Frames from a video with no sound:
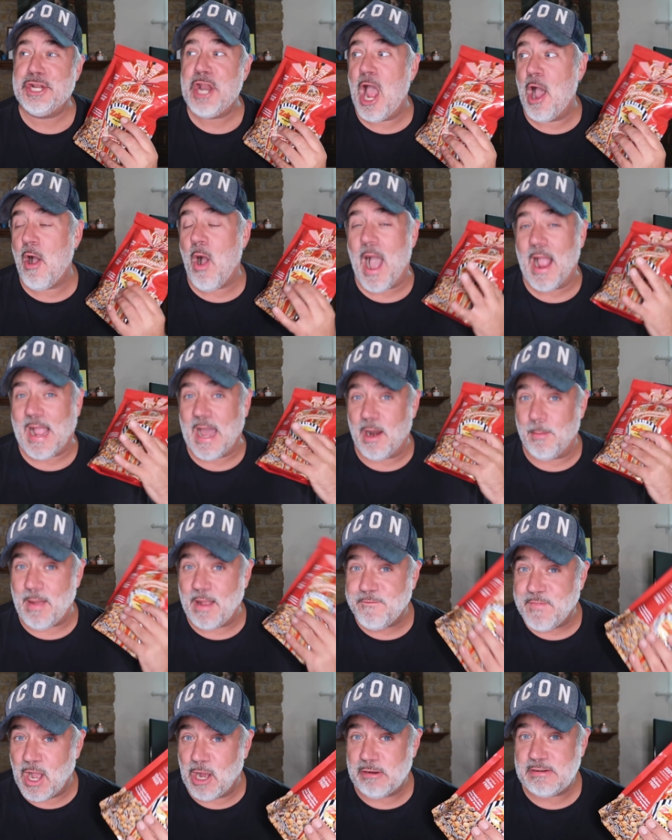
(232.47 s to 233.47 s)
You know, I got on
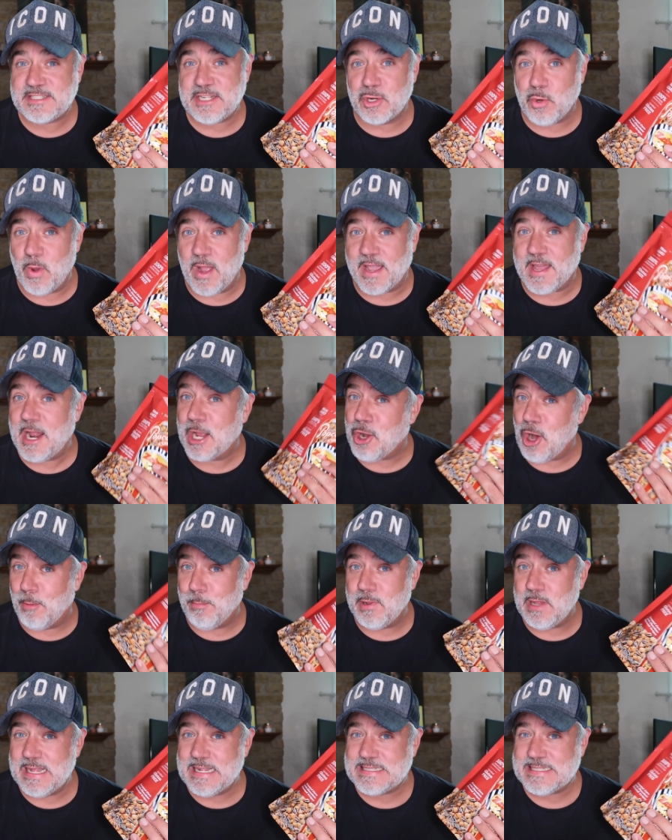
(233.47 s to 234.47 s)
my phone so quick and I
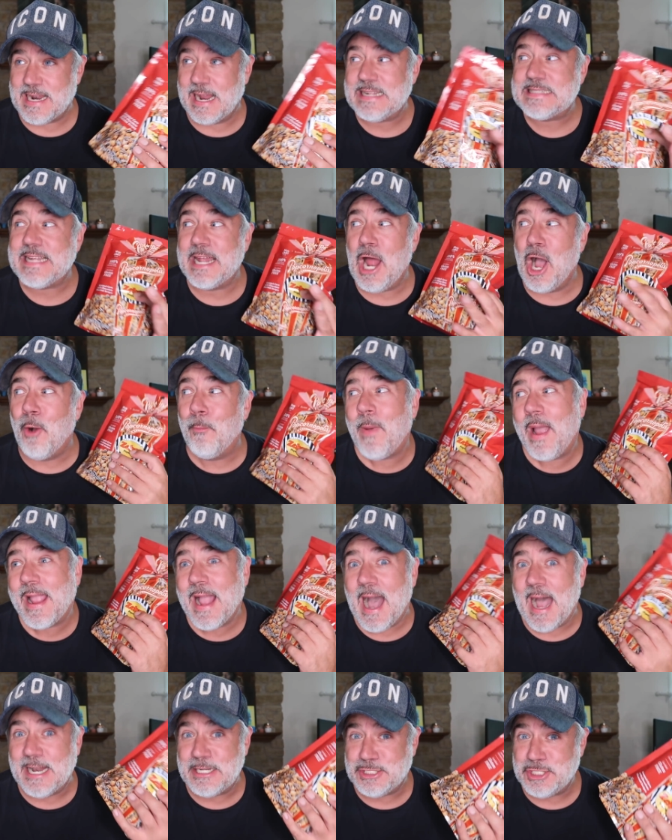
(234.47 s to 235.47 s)
called Melissa and I said, oh my
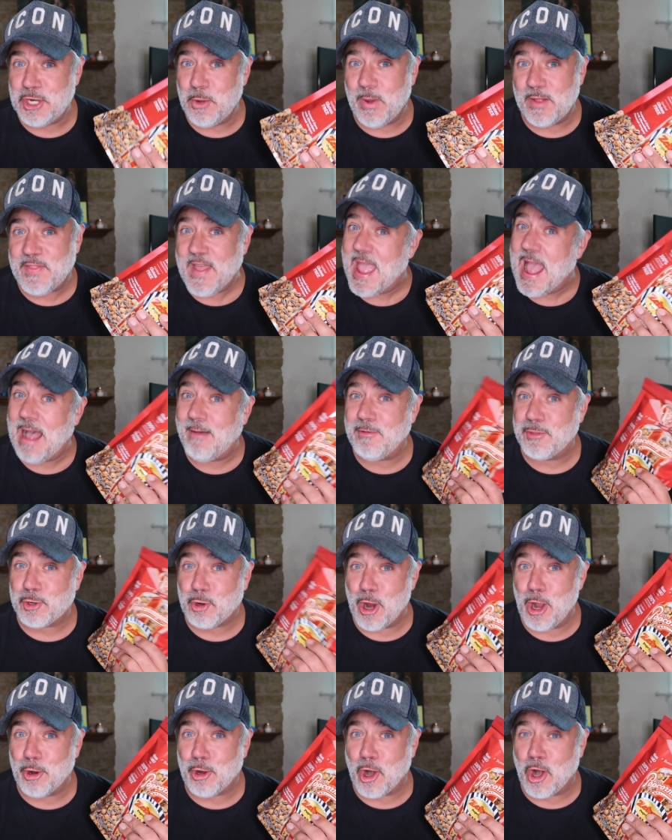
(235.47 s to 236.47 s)
God, do you know what they have at the
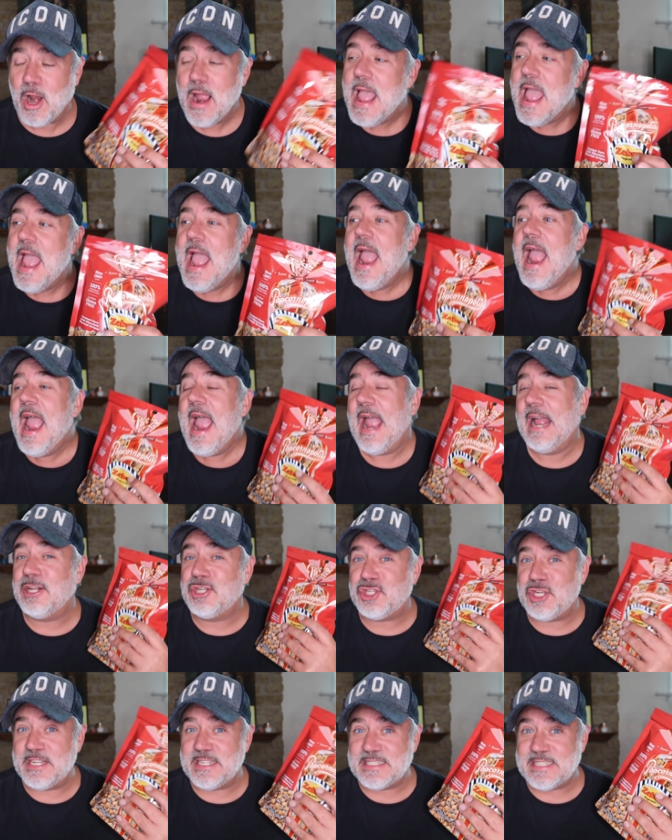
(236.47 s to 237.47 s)
Kroger?
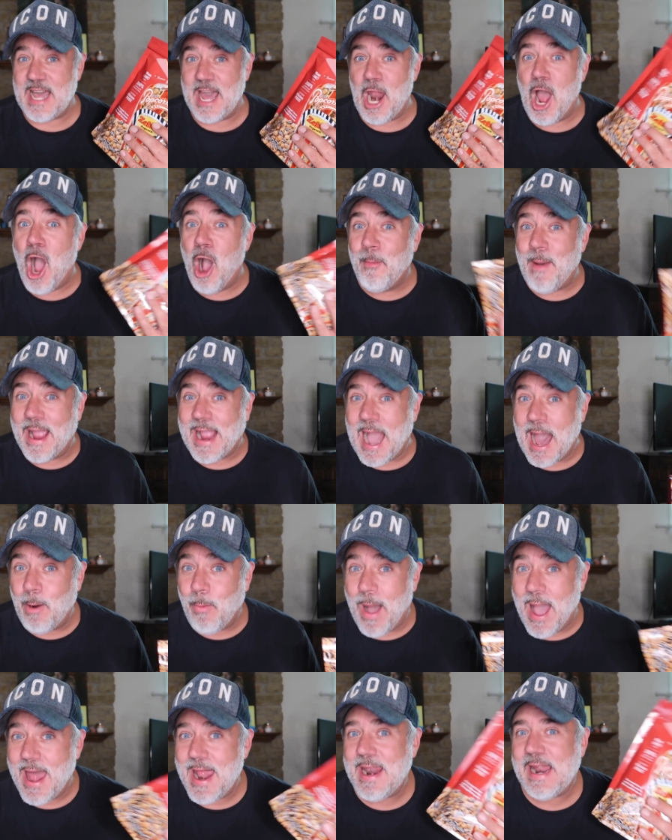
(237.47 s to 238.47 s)
And she said, oh my
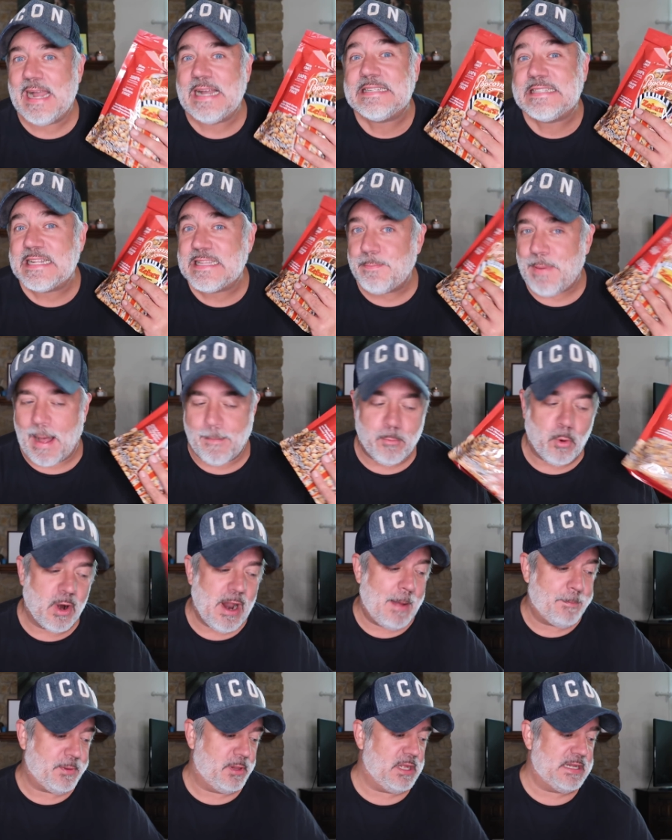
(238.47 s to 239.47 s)
God, what? And I said the
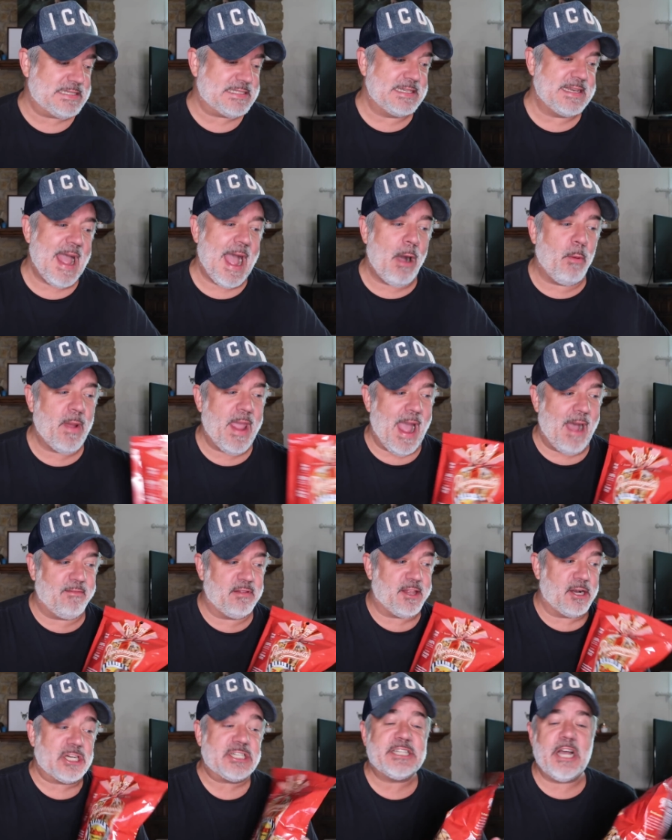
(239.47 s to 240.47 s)
Popcornopolis. And now we
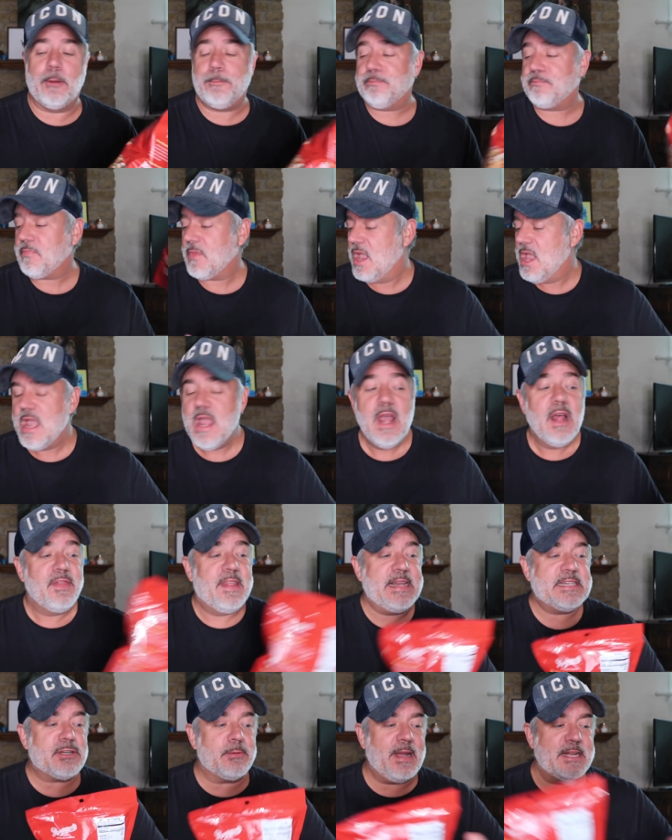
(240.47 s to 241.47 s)
have it there. So
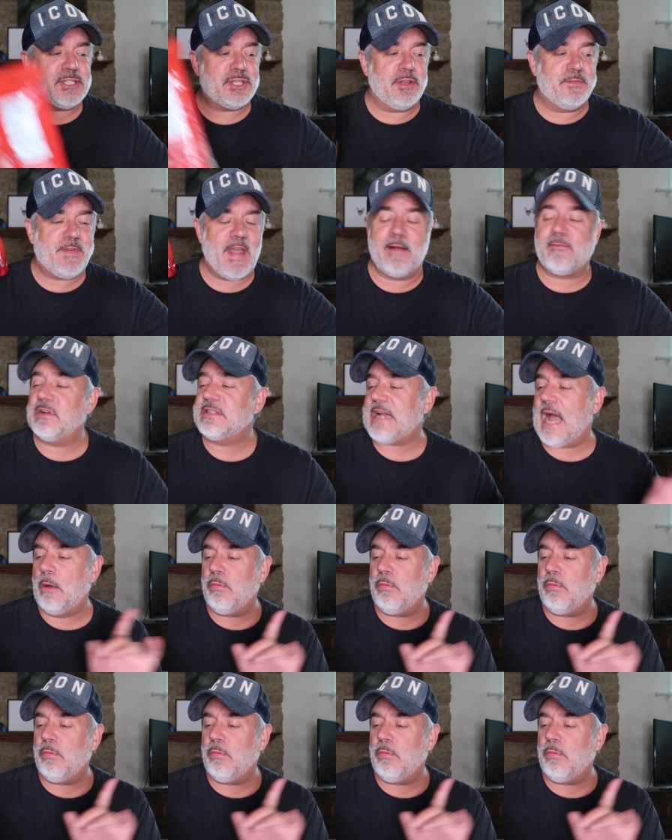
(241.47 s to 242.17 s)
these are my two favorites.